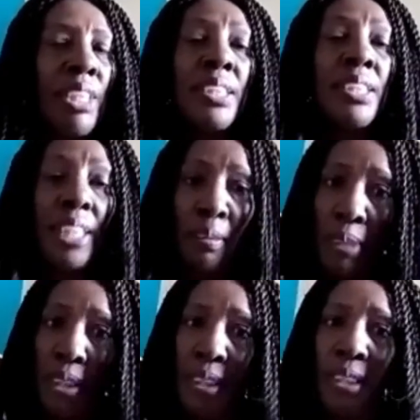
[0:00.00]

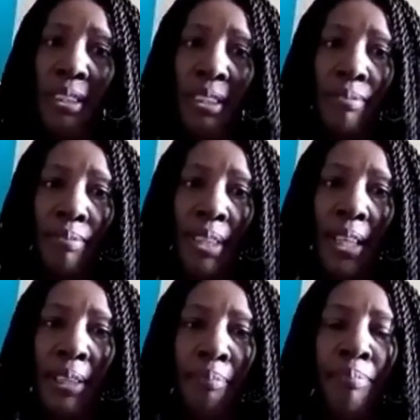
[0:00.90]
statements.
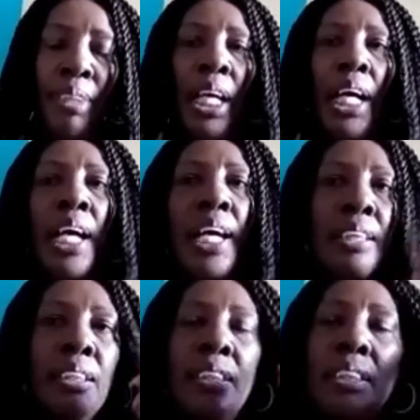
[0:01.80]
Yeah.
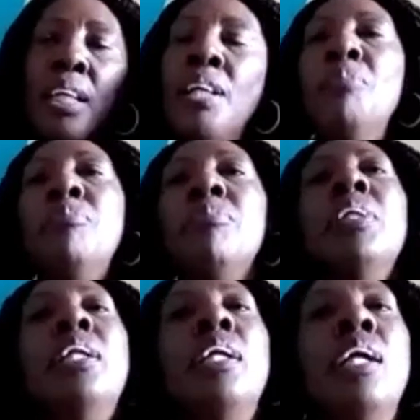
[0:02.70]
And
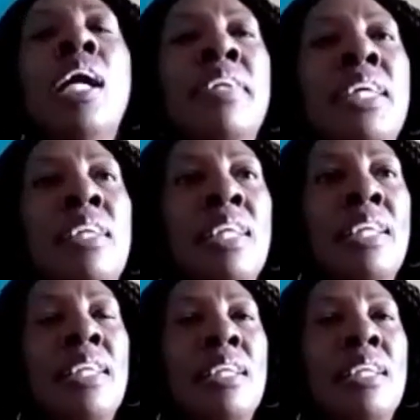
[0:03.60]
I think that